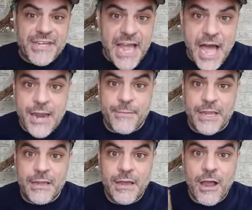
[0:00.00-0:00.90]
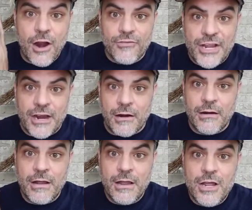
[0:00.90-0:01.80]
economy over
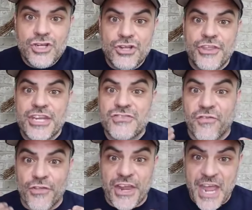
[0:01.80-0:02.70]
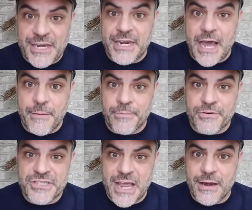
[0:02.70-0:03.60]
here so that it's for the
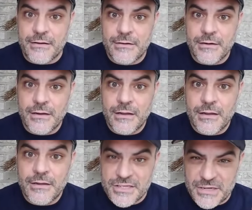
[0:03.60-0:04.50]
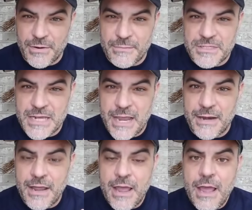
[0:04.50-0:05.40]
99%. You see what I'm
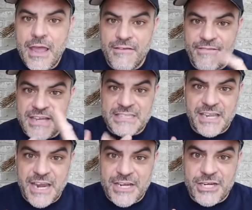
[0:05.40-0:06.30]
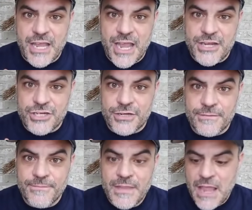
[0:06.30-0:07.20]
saying? Investing in education,
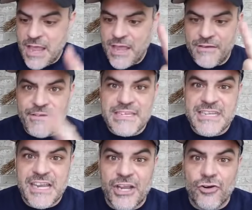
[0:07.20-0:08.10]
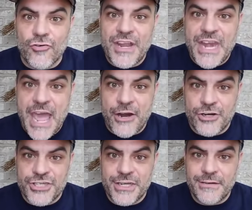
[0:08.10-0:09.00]
investing in green
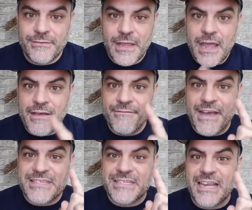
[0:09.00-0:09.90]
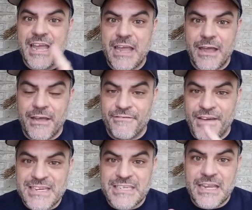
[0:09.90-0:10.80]
energy, investigate, uh,
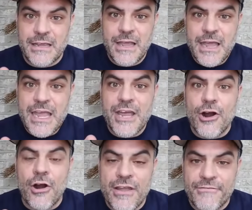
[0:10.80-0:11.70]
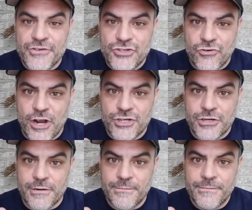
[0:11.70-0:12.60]
investing in our infrastructure,